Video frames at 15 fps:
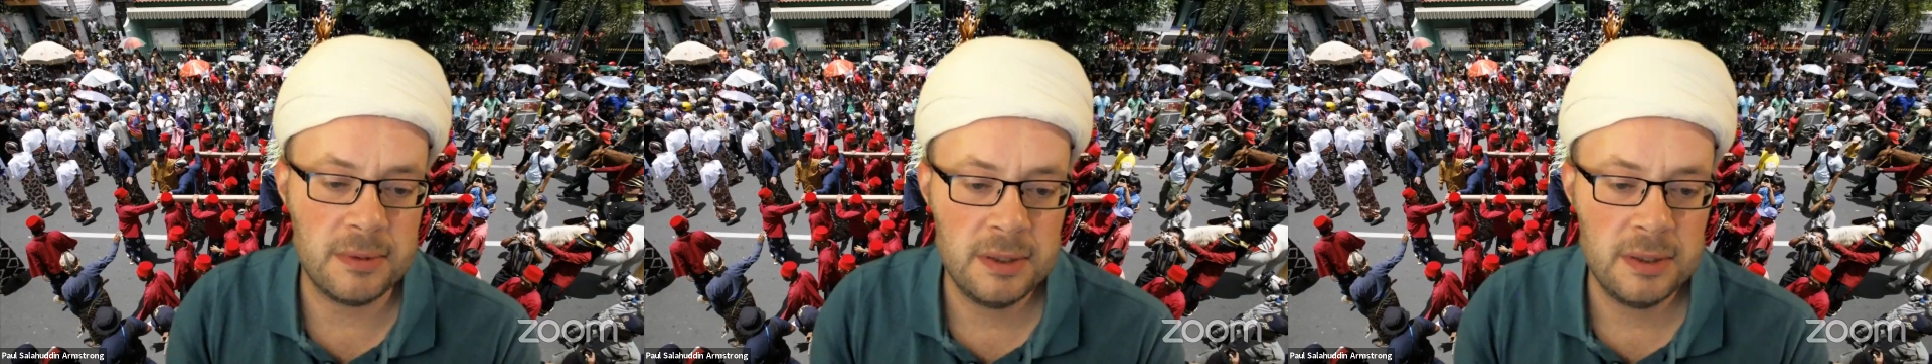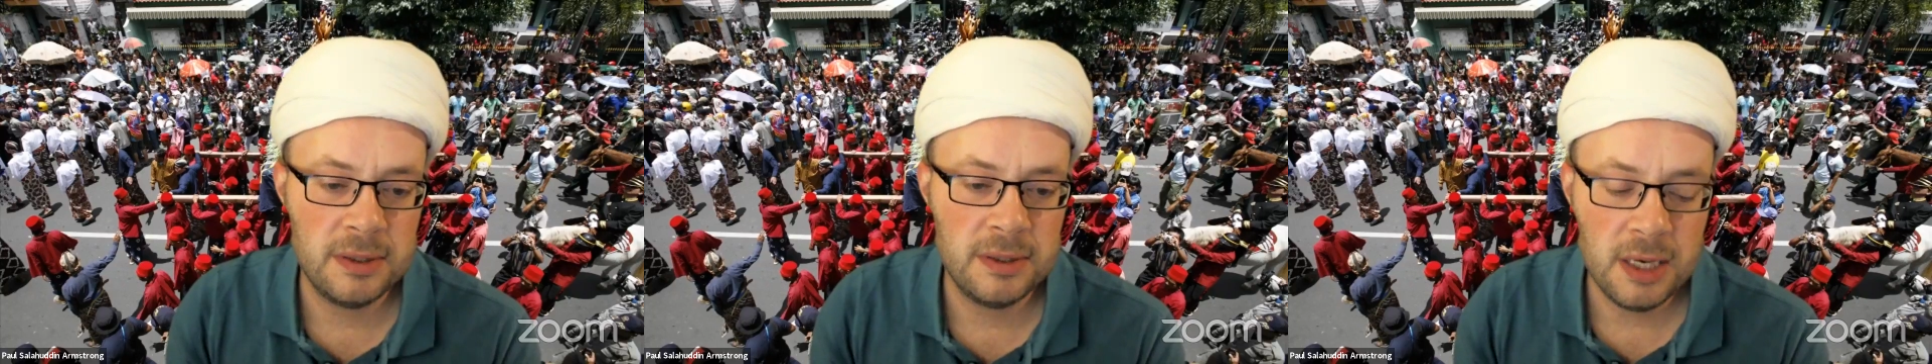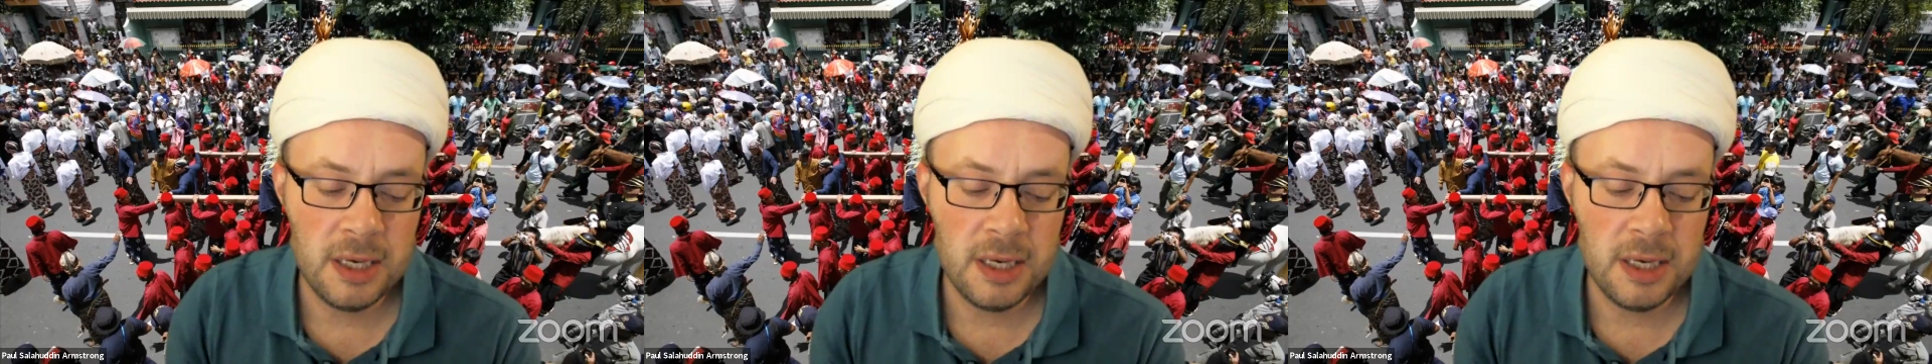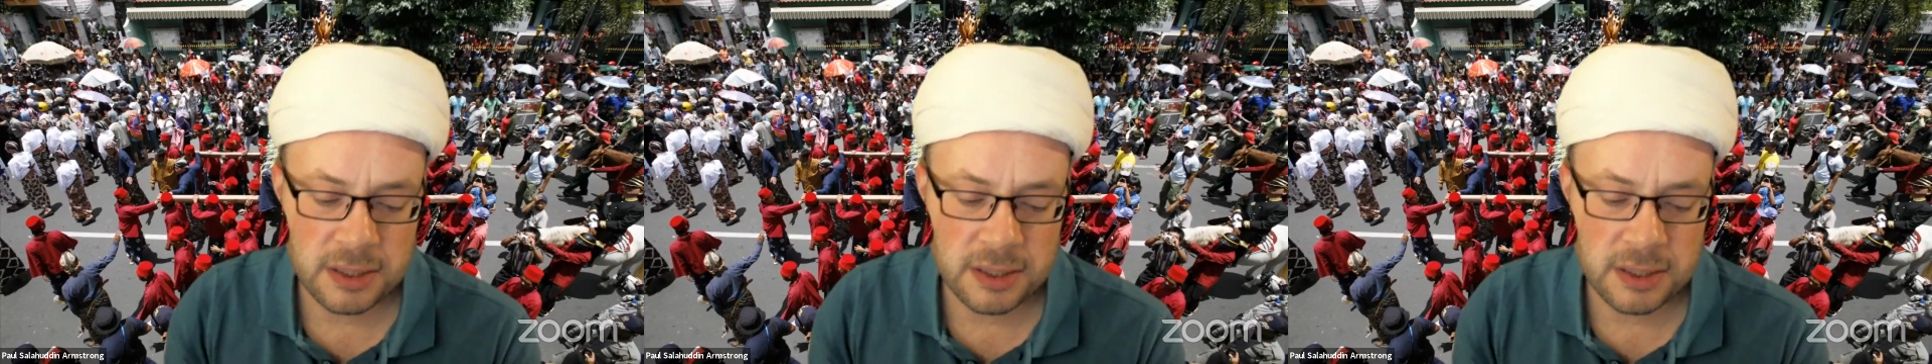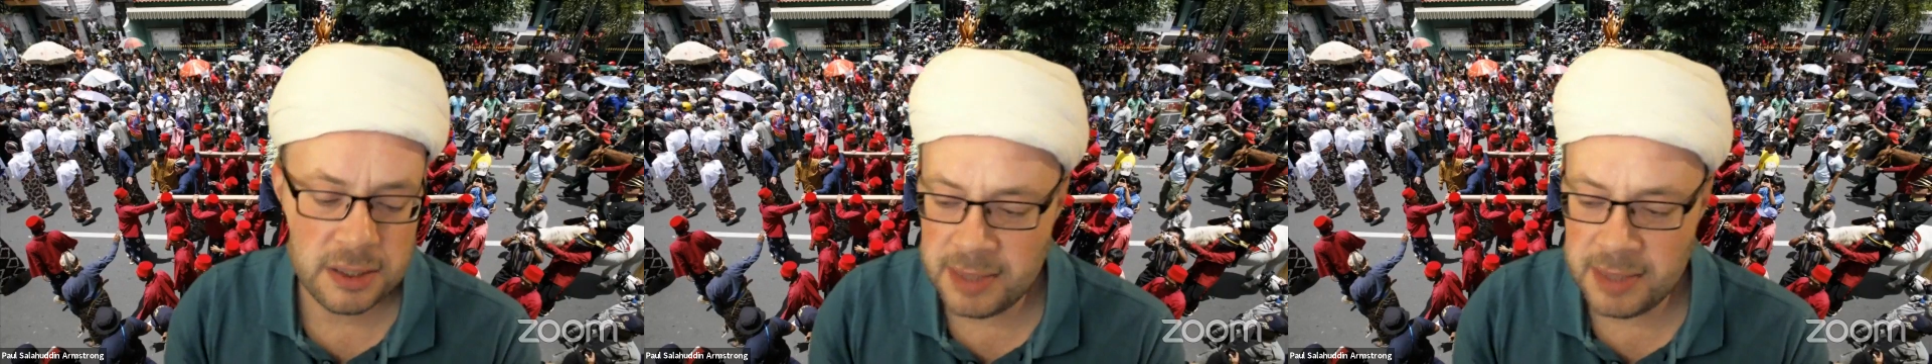So
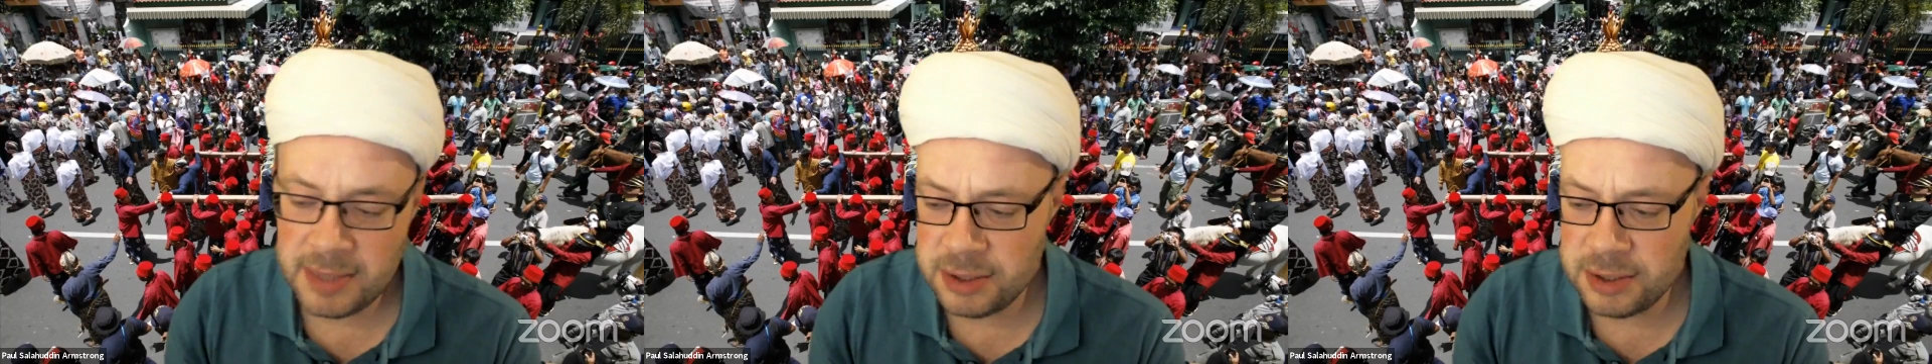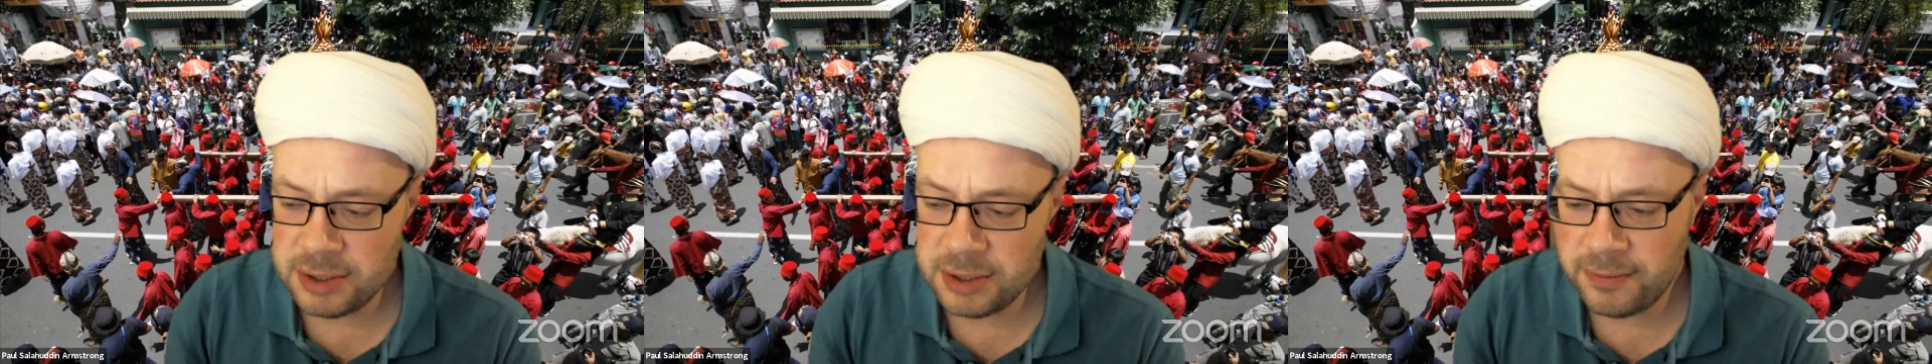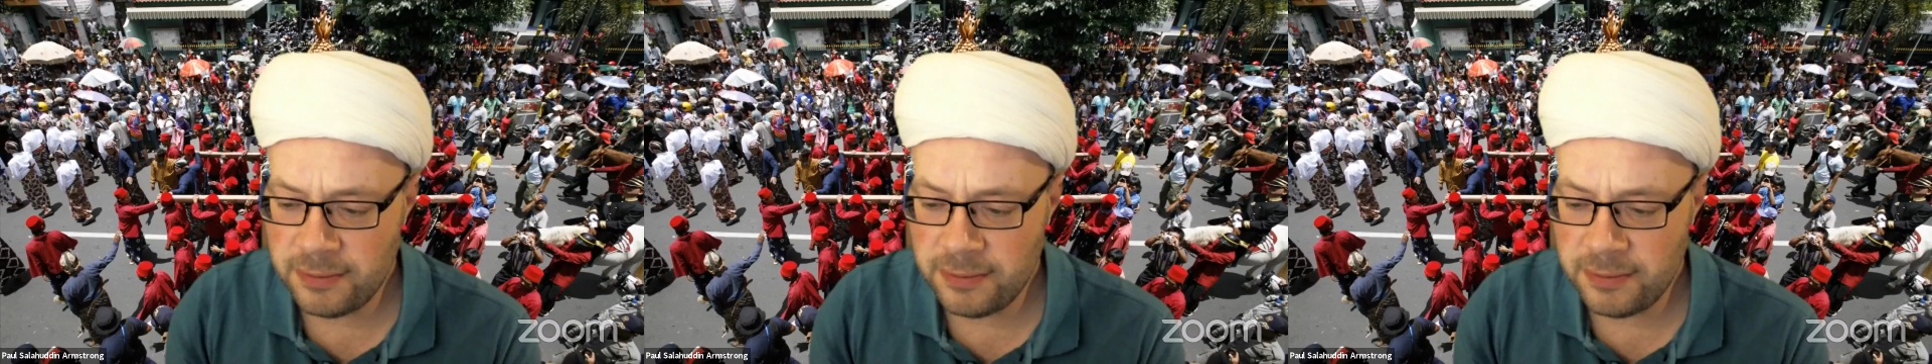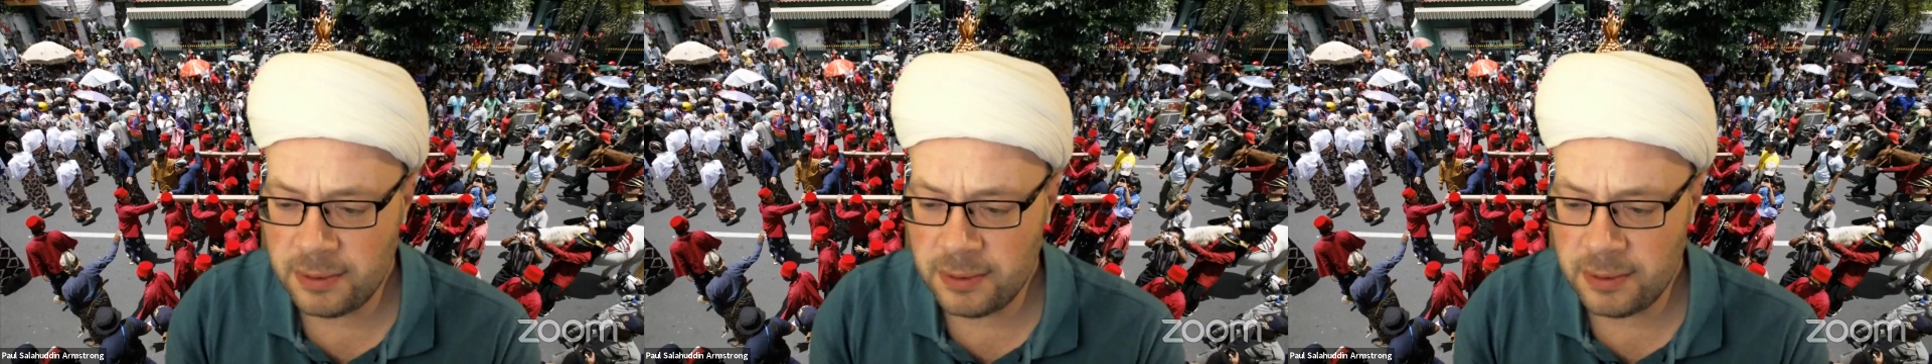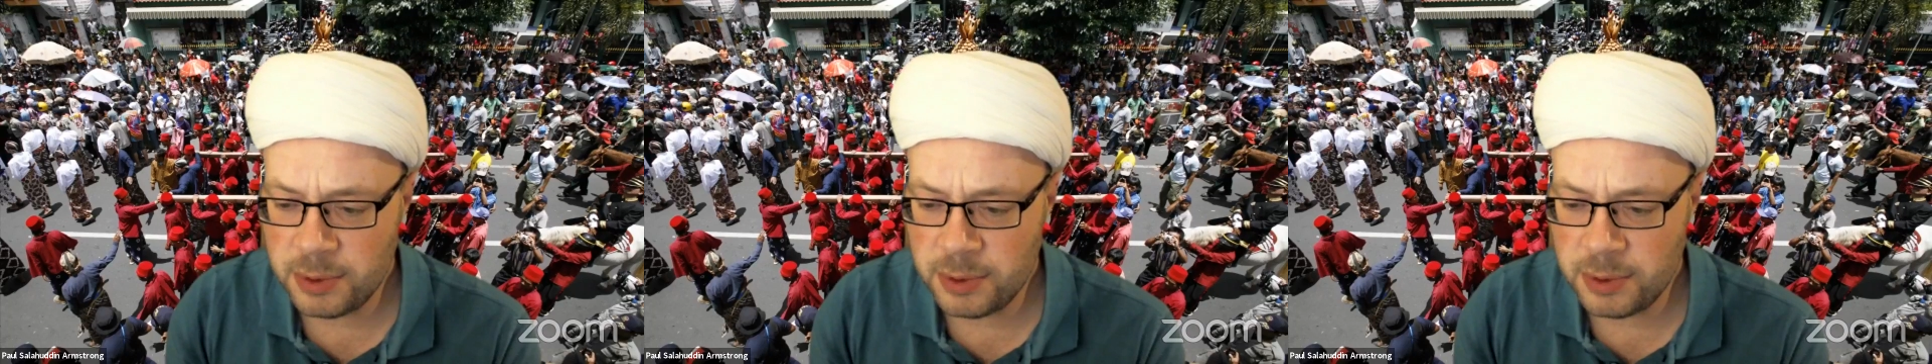imagine for
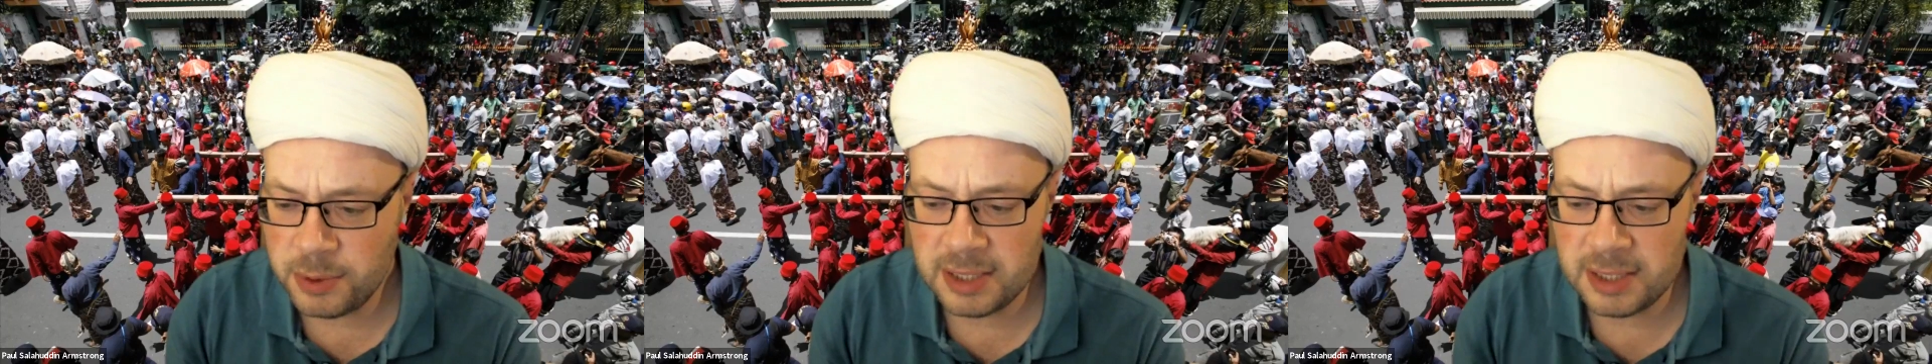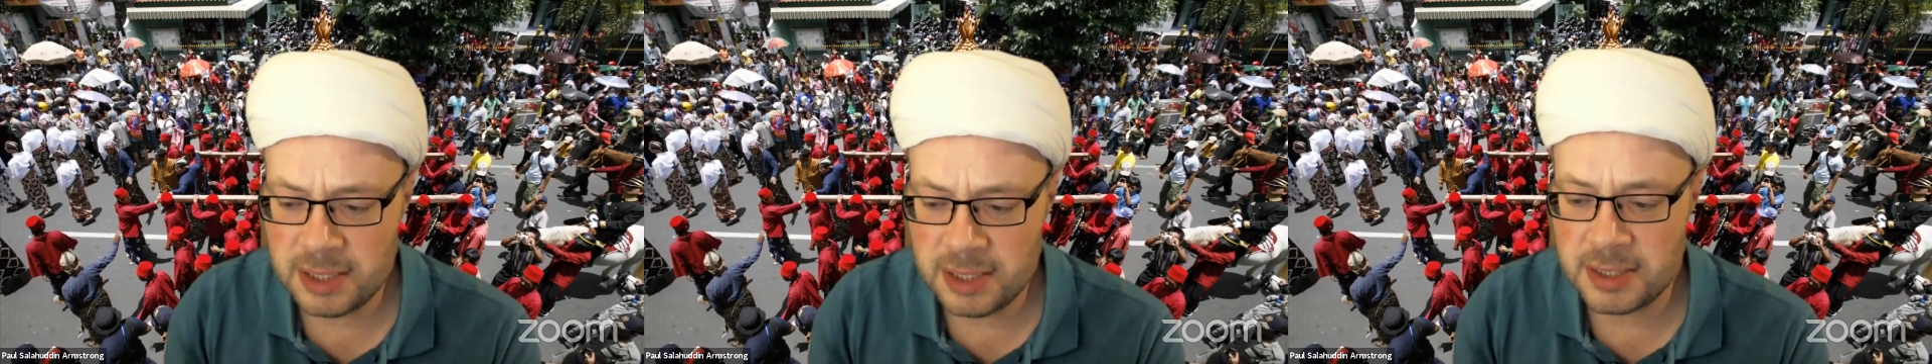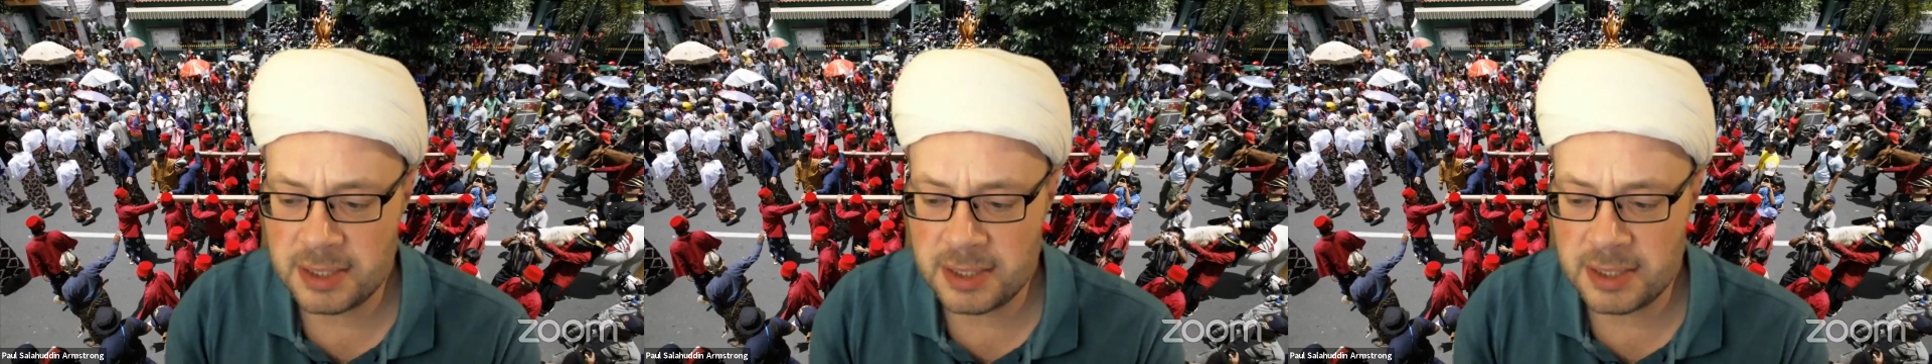Muslims today